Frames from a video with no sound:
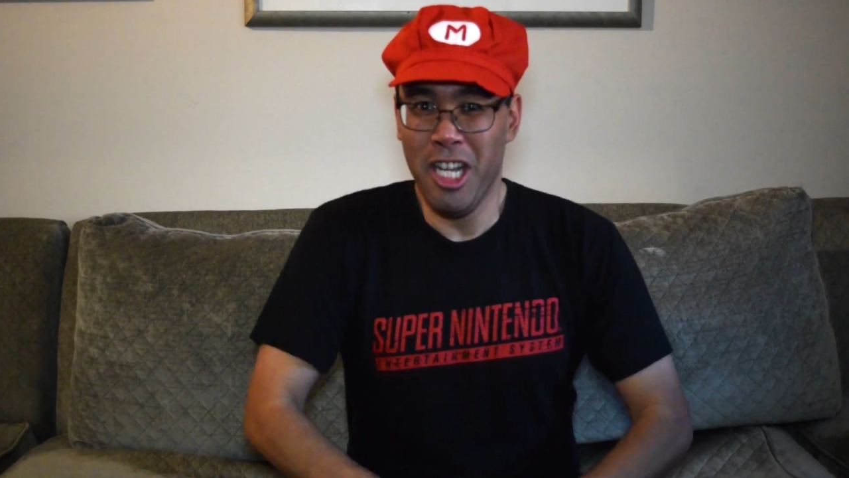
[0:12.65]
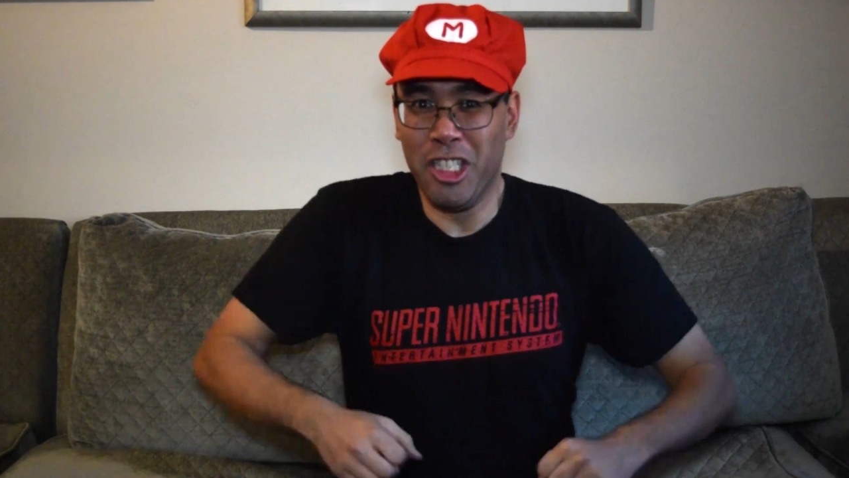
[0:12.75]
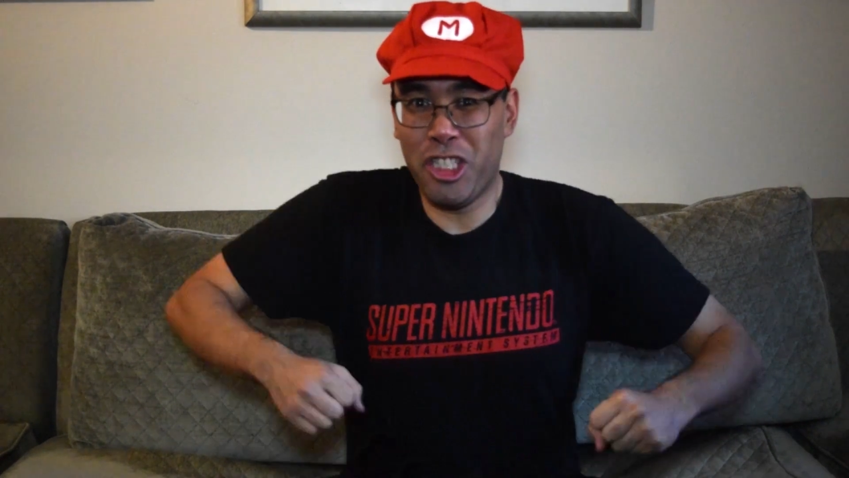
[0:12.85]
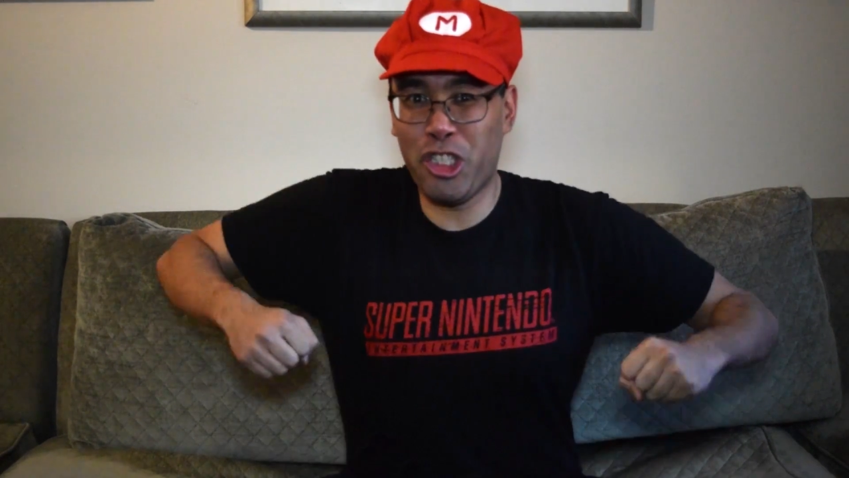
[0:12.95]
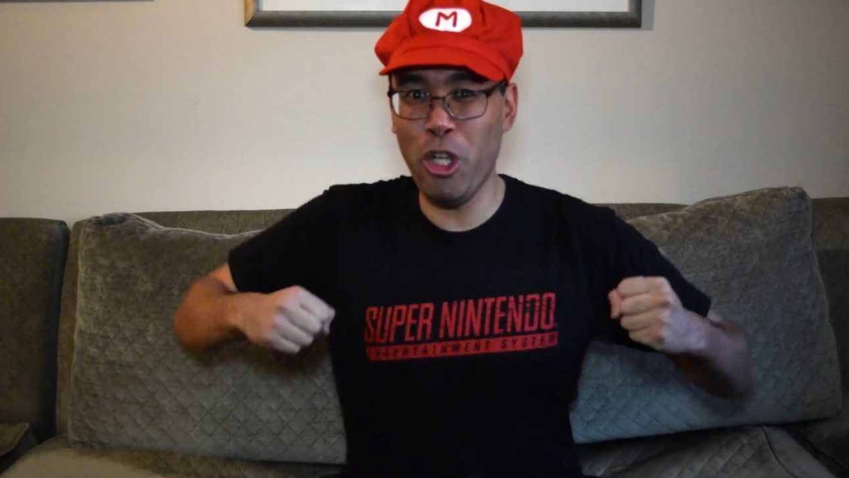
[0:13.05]

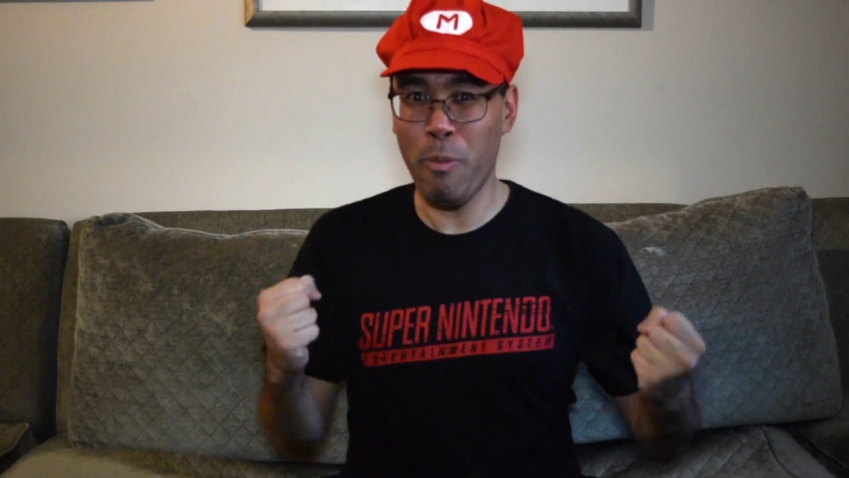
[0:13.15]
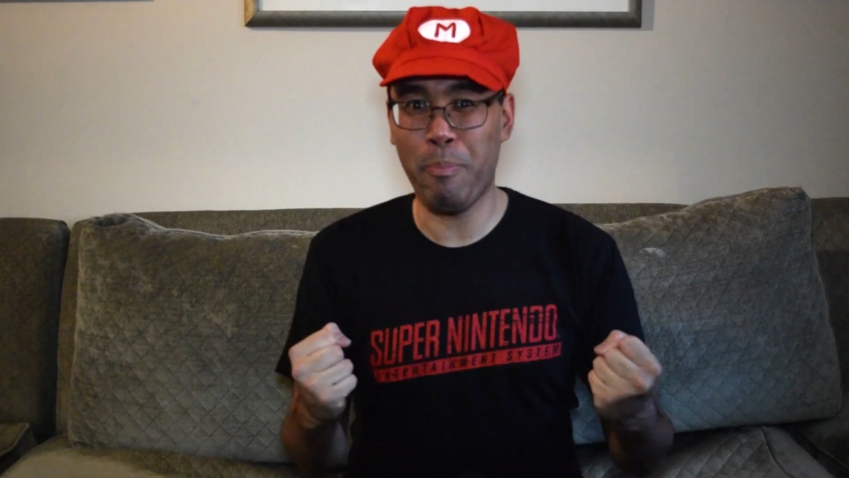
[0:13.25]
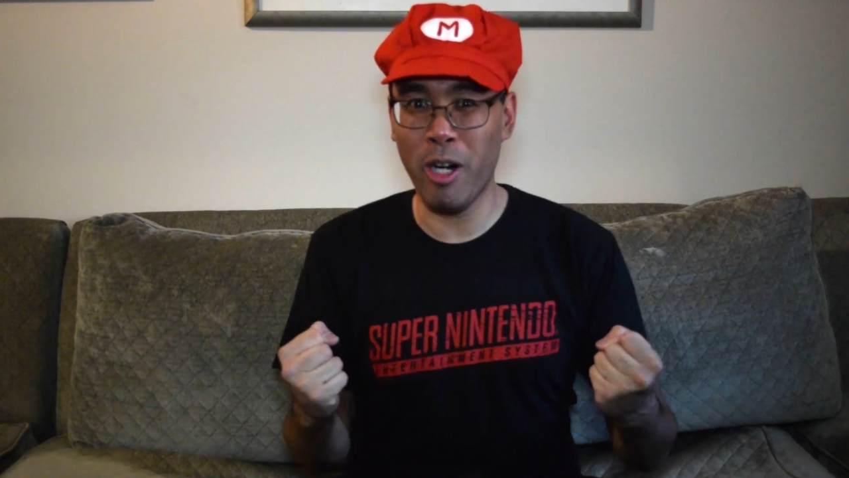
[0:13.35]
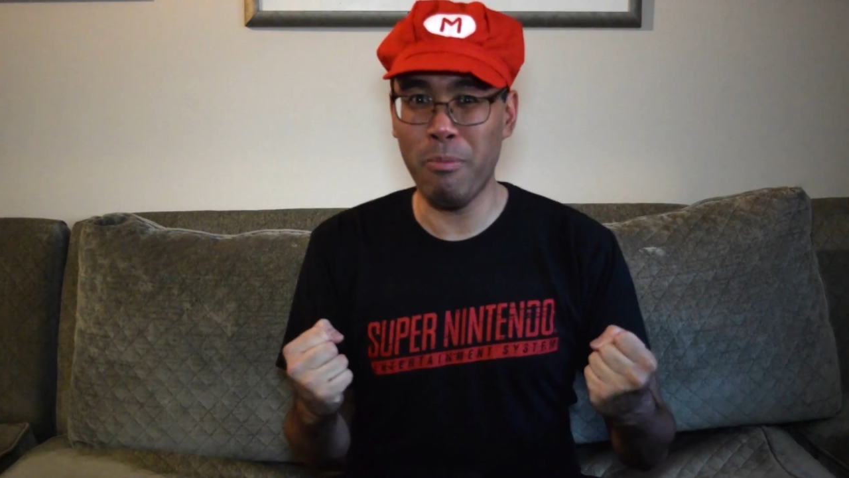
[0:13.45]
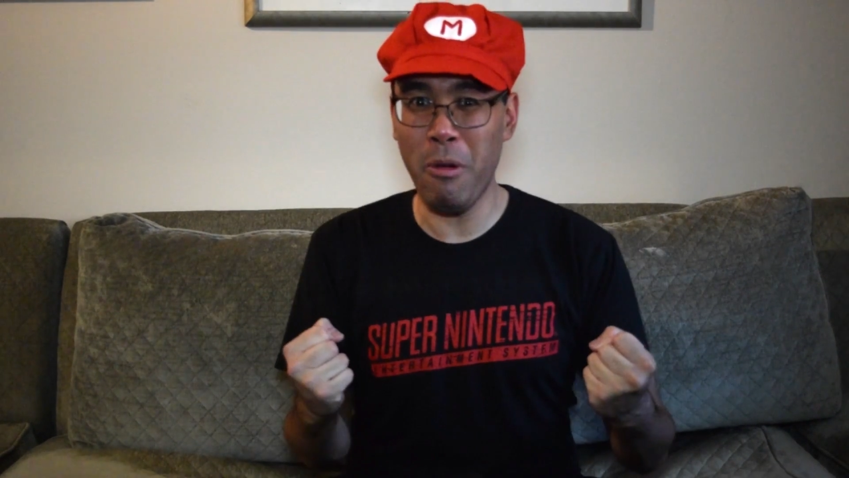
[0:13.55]

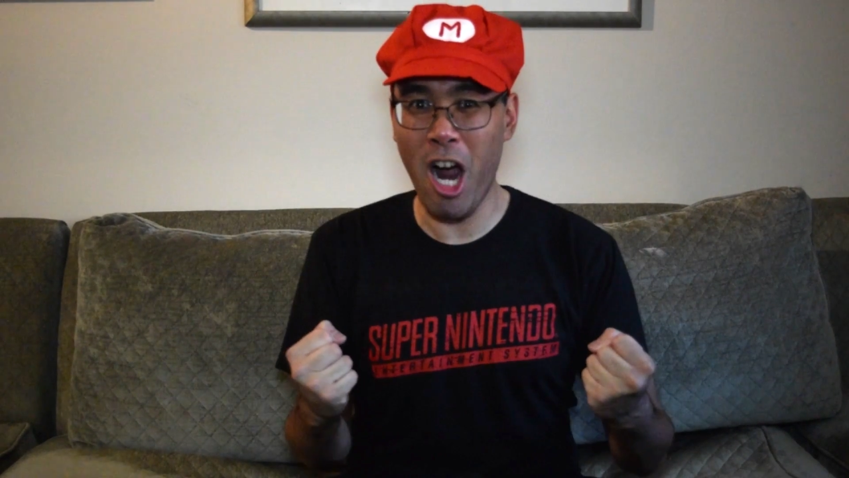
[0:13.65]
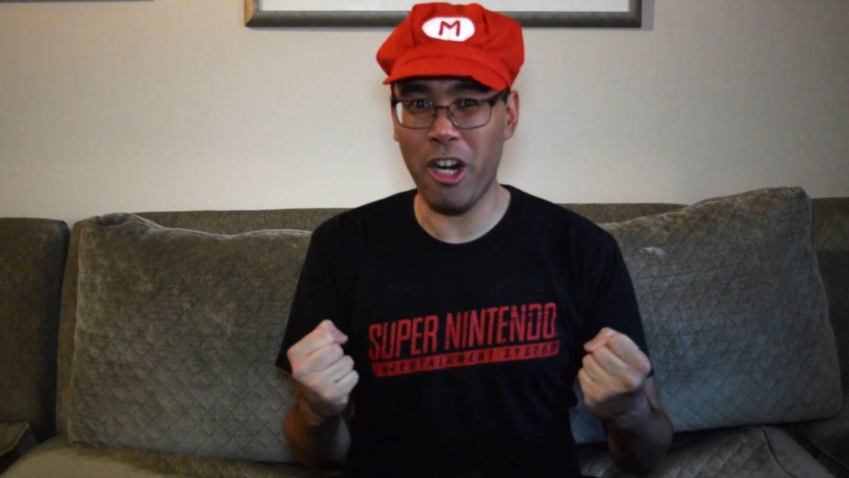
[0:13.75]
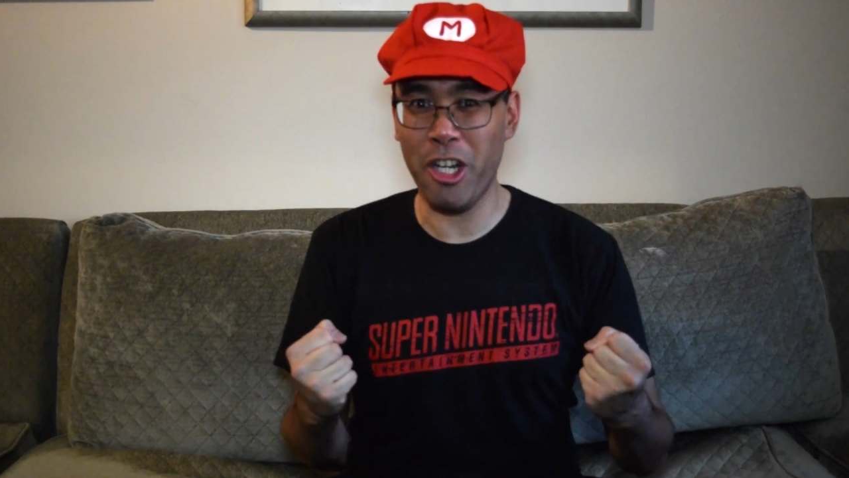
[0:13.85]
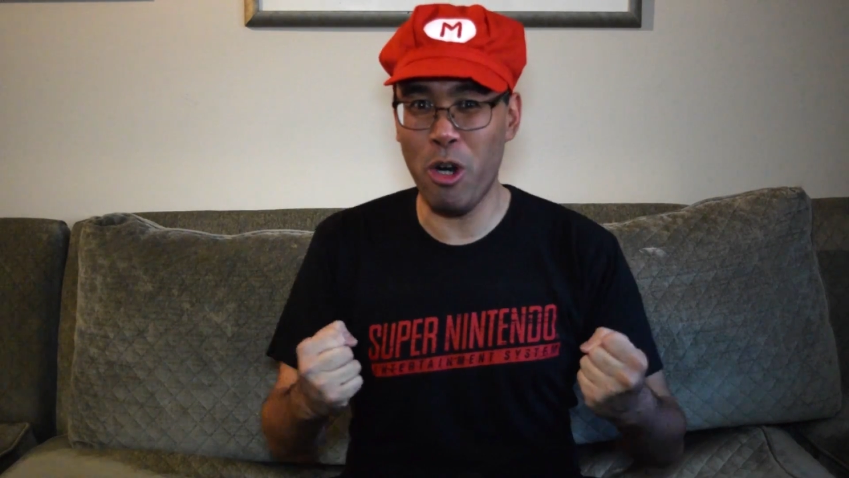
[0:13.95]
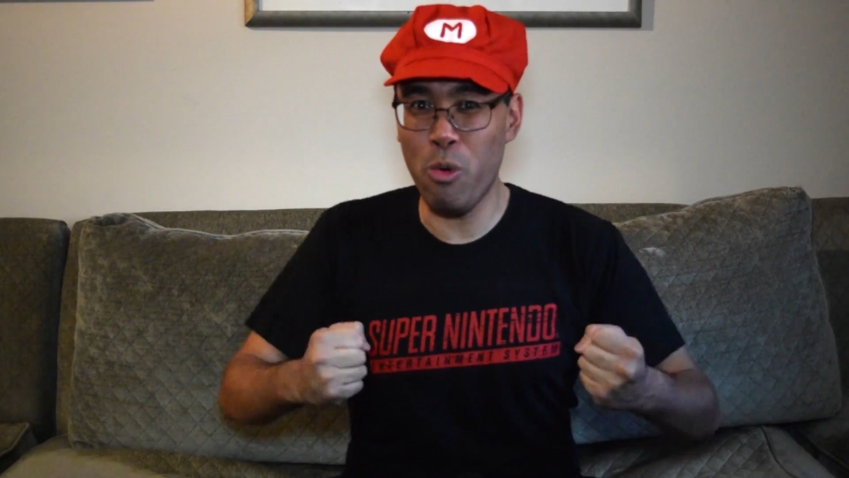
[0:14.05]
Super
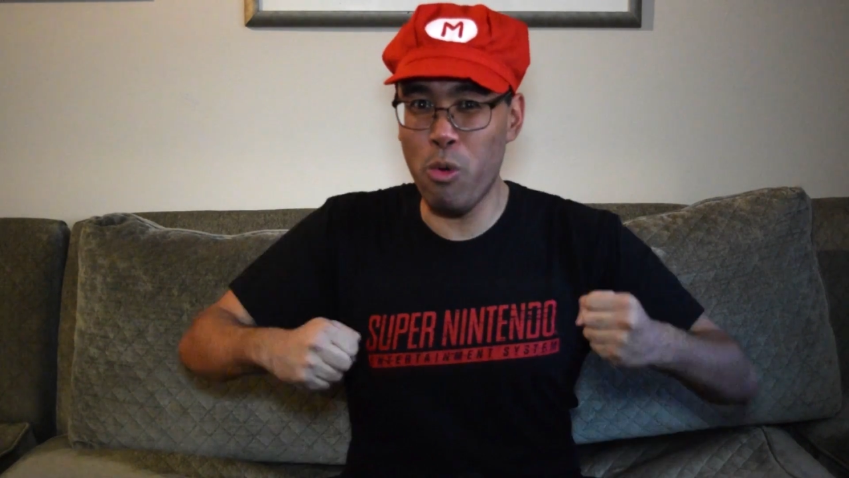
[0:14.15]
Mario